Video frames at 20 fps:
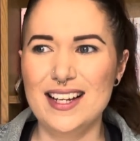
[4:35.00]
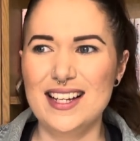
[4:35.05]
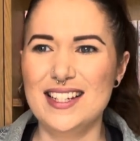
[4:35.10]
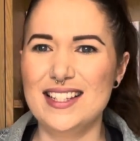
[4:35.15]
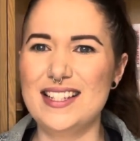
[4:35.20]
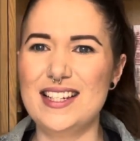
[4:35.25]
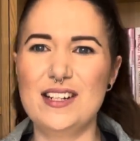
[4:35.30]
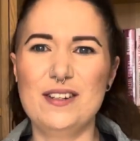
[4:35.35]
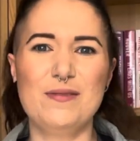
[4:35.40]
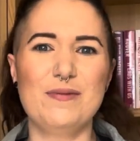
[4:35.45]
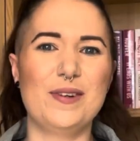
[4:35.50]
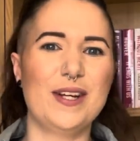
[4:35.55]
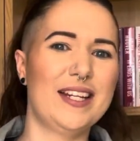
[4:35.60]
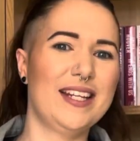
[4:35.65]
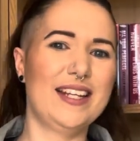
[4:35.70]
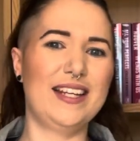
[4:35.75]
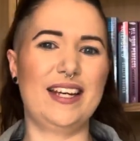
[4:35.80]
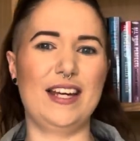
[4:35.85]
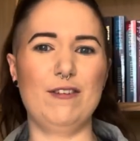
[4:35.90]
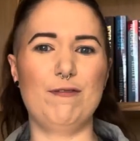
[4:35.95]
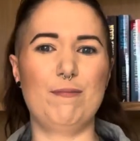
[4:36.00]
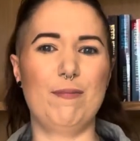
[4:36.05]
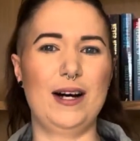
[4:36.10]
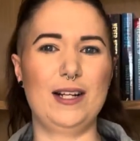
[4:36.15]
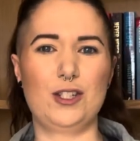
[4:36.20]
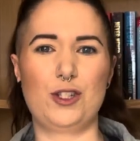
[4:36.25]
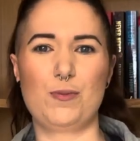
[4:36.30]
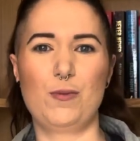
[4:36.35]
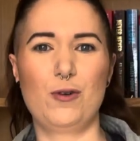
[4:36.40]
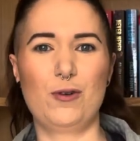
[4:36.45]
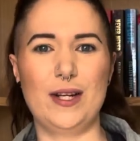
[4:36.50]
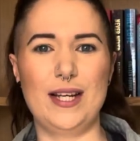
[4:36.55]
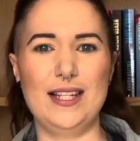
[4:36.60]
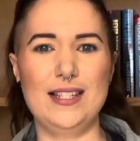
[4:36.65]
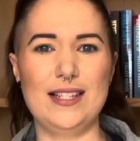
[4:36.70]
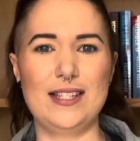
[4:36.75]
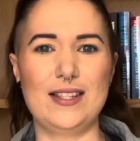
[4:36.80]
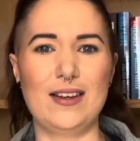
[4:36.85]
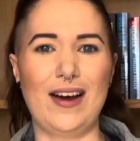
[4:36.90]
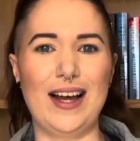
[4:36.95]
didn't really give much more
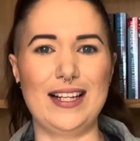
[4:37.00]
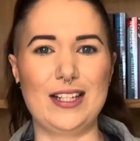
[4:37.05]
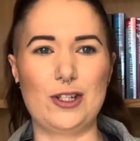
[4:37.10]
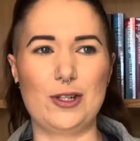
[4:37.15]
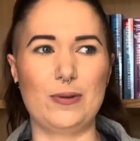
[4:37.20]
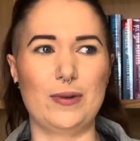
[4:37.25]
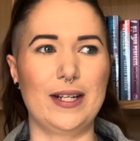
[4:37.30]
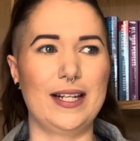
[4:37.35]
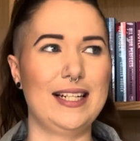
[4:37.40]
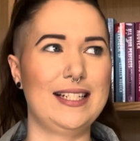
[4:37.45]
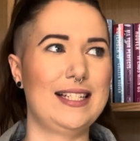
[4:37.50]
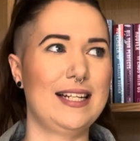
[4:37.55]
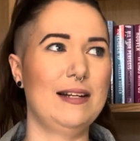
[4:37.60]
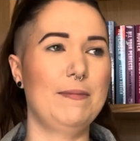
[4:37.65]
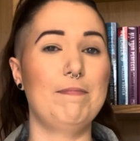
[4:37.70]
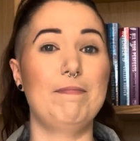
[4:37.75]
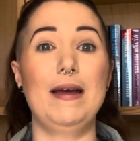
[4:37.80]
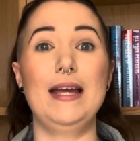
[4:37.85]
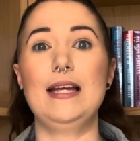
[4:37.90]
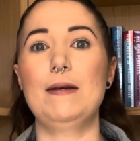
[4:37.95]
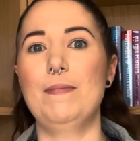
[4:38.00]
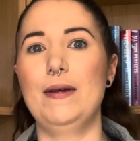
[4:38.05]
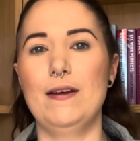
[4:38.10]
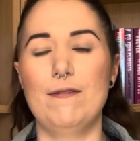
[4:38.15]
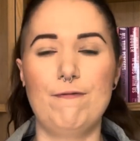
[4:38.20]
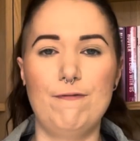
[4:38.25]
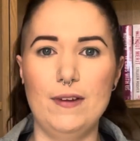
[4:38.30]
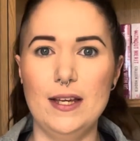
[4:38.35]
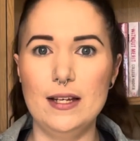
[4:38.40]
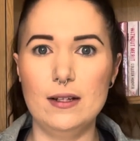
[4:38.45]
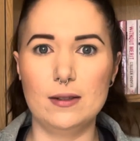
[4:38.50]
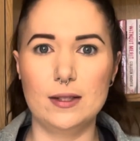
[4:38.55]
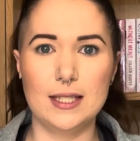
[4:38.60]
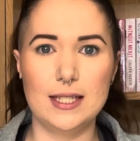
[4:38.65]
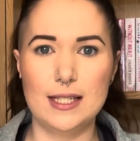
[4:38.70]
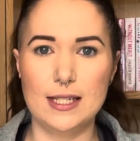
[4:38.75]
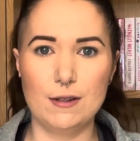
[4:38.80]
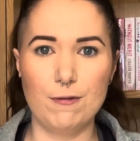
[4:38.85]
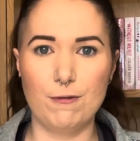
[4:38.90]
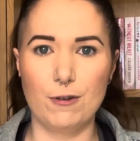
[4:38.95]
insight to it. It didn't make me feel a
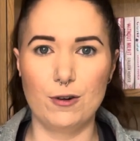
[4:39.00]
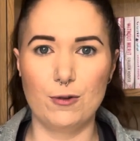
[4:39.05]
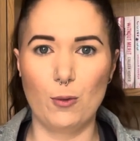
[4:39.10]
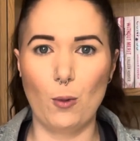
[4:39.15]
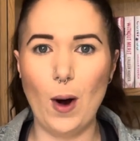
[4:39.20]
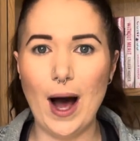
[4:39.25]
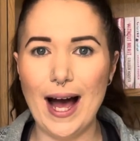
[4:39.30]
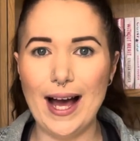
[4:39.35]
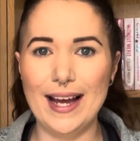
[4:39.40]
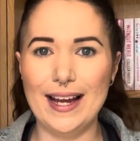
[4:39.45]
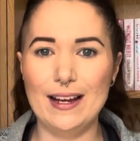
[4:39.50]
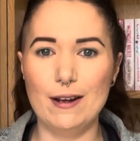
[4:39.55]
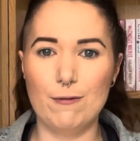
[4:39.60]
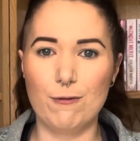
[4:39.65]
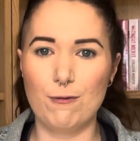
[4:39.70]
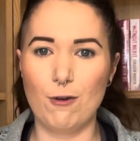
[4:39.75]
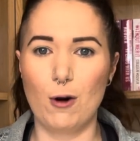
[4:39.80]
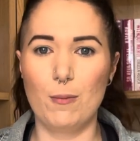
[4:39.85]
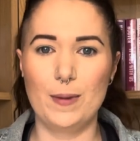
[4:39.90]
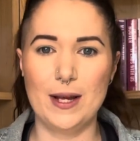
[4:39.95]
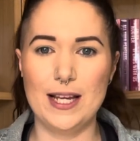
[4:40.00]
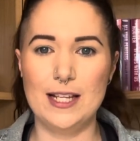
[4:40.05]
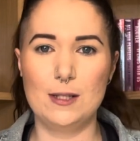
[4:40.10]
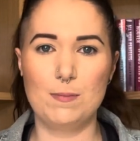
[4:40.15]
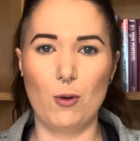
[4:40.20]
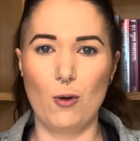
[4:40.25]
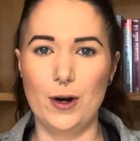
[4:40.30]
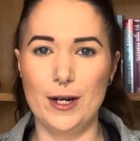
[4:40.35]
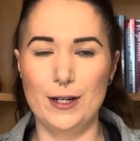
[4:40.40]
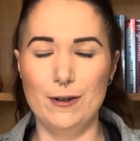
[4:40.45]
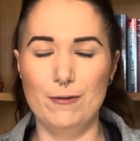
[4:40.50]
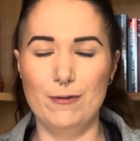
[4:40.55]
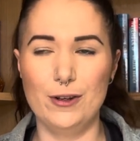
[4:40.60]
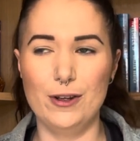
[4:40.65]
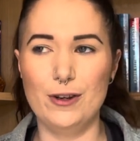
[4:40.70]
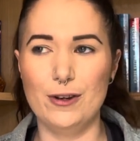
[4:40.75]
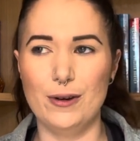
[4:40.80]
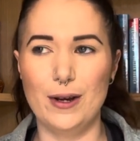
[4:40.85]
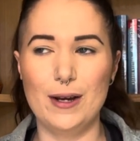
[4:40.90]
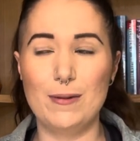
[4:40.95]
different way from his point of
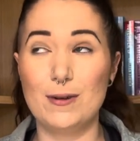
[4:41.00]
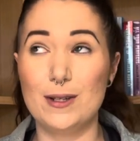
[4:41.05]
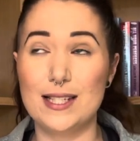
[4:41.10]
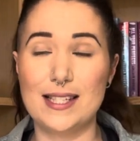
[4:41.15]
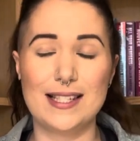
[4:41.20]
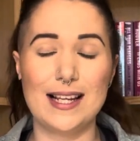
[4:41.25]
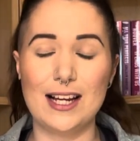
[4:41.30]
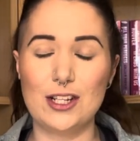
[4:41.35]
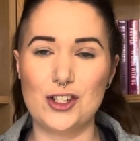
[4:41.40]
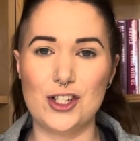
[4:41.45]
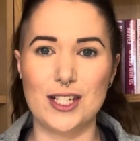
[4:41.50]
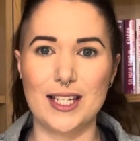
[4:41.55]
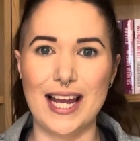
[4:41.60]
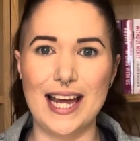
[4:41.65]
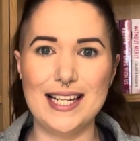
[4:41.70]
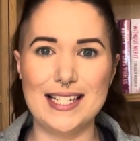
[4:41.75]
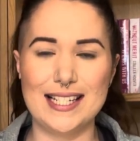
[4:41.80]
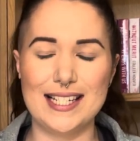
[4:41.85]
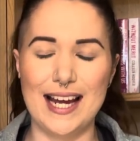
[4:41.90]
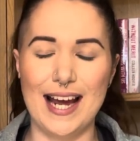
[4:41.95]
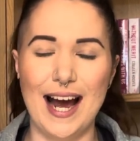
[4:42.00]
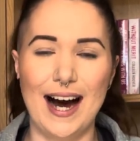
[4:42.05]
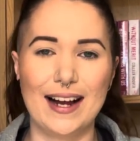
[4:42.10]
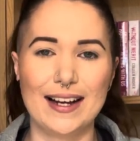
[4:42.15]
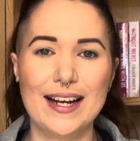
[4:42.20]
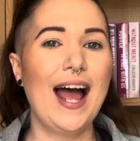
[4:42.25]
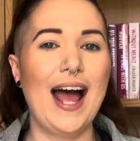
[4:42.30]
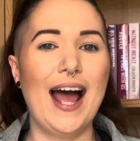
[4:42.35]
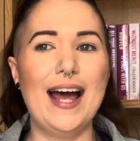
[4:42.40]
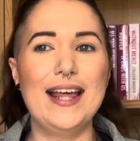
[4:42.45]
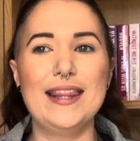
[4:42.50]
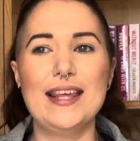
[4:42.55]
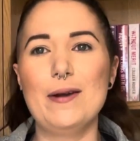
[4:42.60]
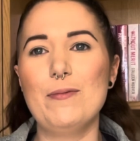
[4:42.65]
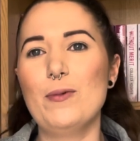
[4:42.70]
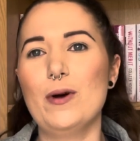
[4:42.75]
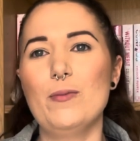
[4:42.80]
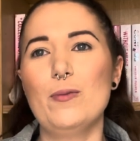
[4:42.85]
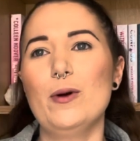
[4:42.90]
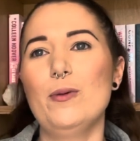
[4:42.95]
view. It was such a letdown. And then
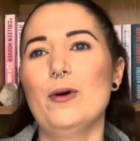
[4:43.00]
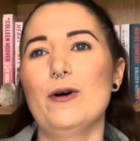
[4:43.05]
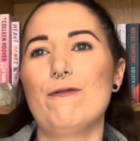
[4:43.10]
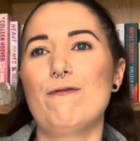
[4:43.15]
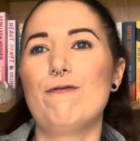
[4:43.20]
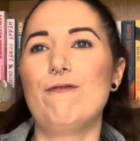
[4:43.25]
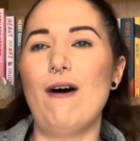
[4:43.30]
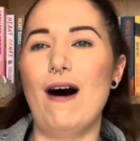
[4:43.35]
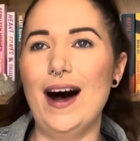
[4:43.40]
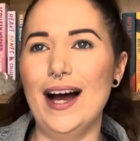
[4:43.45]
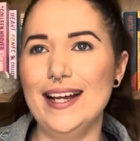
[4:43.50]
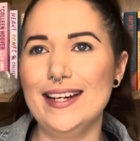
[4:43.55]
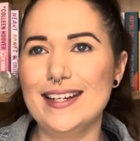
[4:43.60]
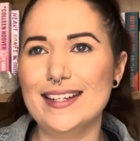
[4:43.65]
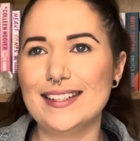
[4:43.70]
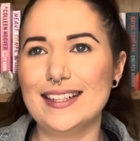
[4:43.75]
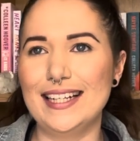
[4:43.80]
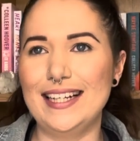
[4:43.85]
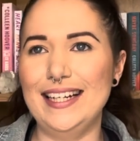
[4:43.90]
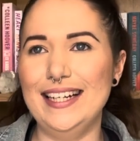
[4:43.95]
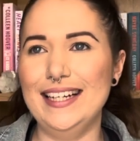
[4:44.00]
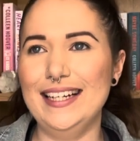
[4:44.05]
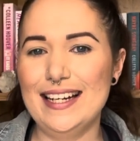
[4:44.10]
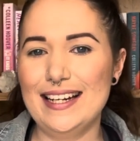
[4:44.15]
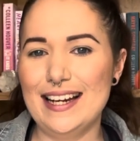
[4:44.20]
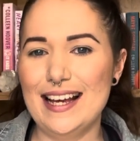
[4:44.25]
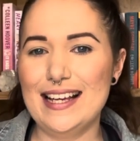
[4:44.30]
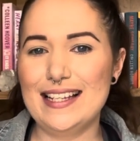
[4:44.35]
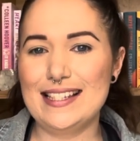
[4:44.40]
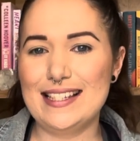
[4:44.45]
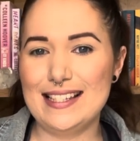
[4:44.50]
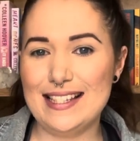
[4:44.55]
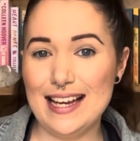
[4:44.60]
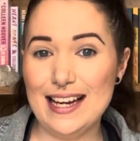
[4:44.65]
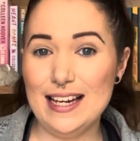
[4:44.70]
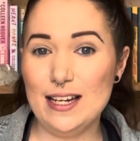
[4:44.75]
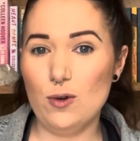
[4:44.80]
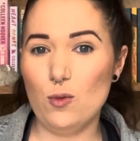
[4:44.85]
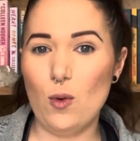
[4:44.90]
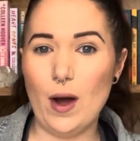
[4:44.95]
when we were finally in a
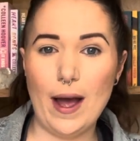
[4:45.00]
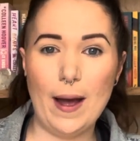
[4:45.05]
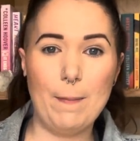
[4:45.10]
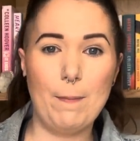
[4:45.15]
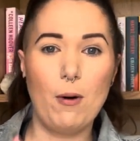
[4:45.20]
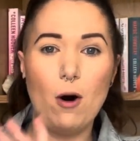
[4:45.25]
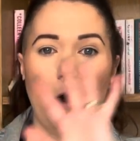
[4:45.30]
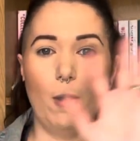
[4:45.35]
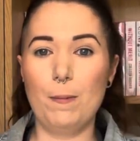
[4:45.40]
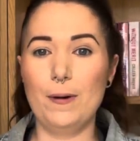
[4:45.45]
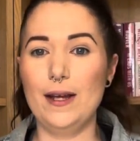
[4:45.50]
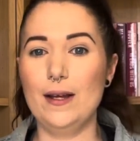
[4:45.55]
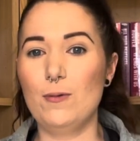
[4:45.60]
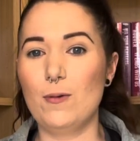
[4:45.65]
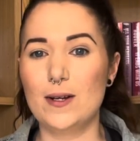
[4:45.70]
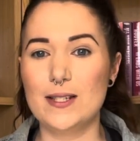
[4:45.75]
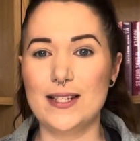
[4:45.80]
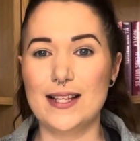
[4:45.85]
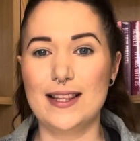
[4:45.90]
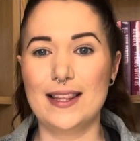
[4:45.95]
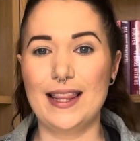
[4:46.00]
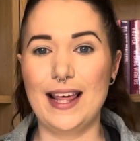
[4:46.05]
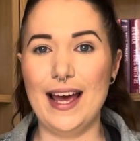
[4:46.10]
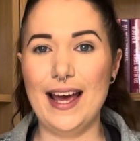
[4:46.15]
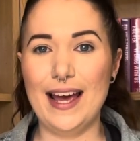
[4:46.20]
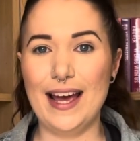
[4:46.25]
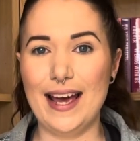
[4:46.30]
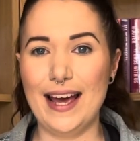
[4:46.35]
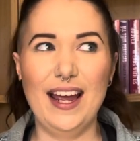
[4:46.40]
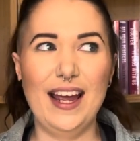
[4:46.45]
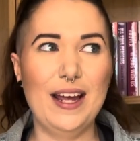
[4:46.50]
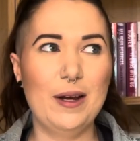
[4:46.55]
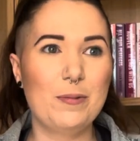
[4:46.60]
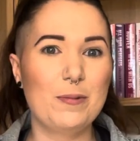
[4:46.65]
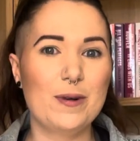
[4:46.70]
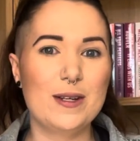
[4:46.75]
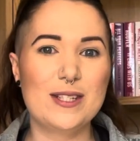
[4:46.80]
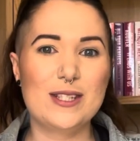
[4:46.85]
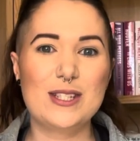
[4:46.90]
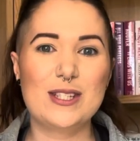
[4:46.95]
scene where Poppy wasn't there, it
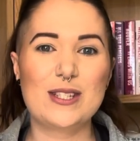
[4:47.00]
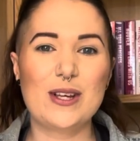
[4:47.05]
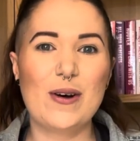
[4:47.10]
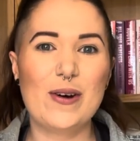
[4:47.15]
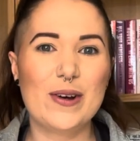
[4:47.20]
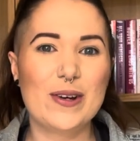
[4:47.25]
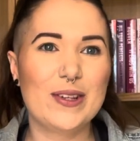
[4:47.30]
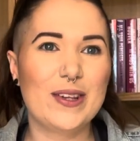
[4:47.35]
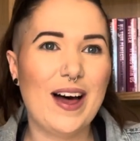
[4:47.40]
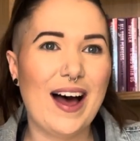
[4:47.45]
was so